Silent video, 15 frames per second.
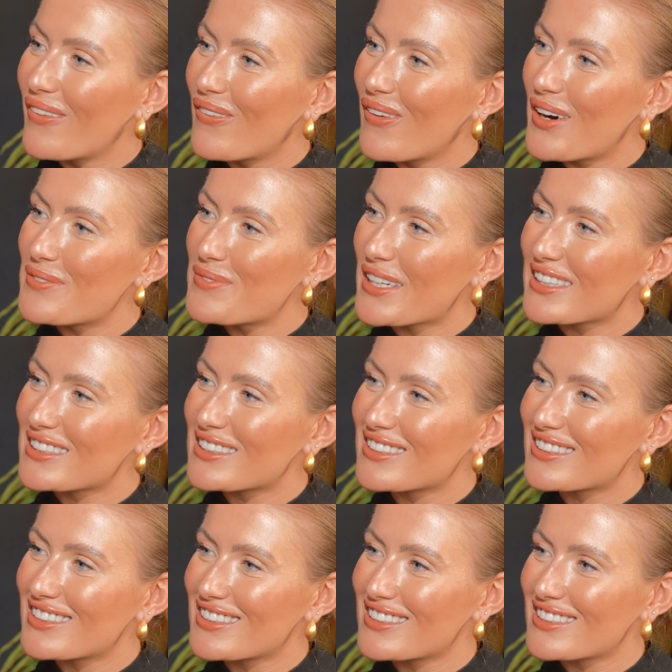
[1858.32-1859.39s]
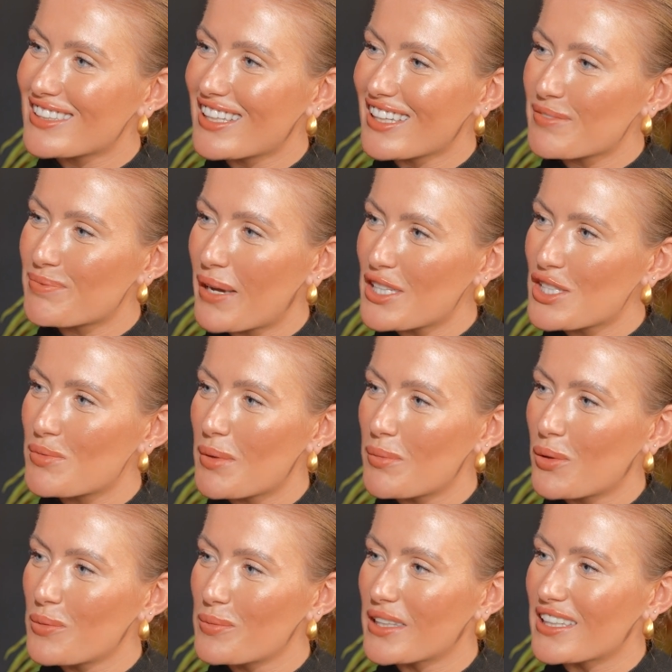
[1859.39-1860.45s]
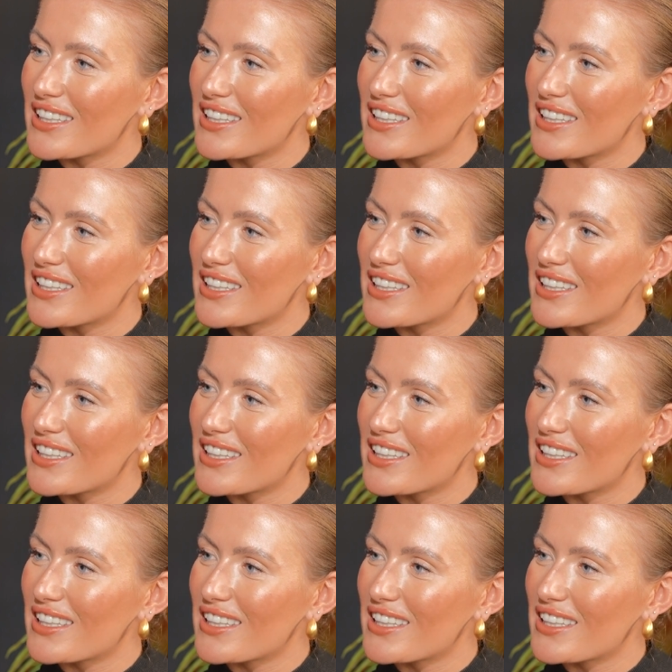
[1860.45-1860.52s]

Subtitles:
a big pinch me moment.